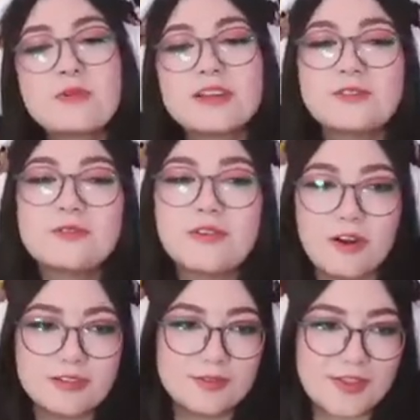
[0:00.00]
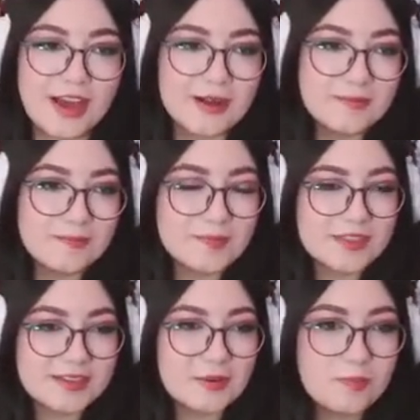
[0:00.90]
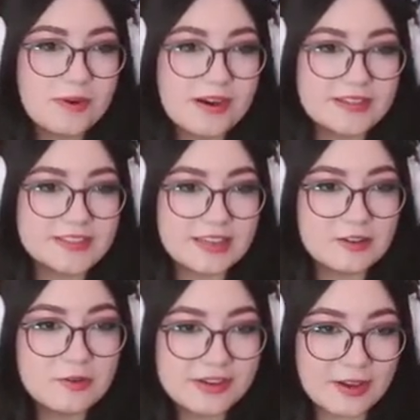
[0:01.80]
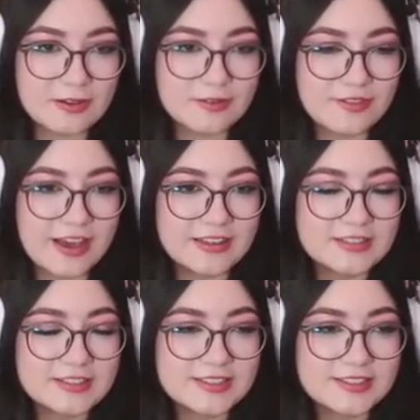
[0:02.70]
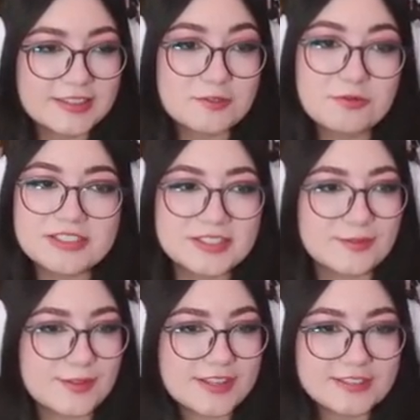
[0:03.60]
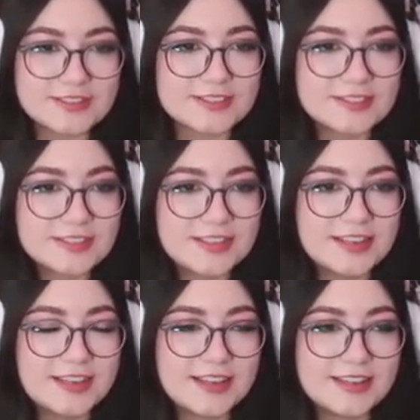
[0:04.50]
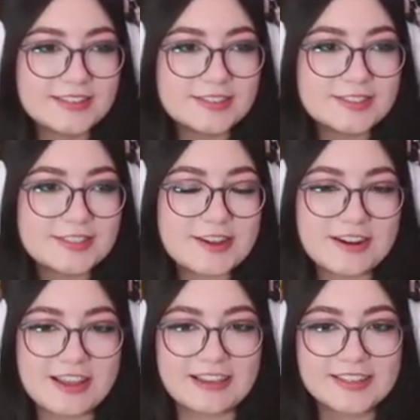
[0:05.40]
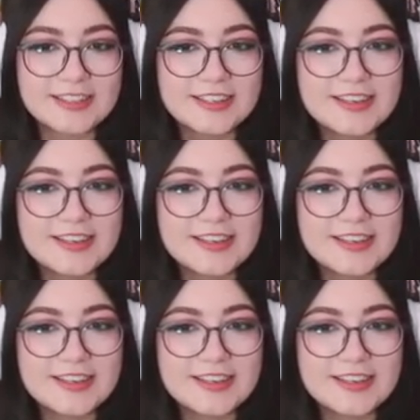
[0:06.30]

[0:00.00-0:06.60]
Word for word: we ignore all of that. But ignoring all of that, the rest of this stunning.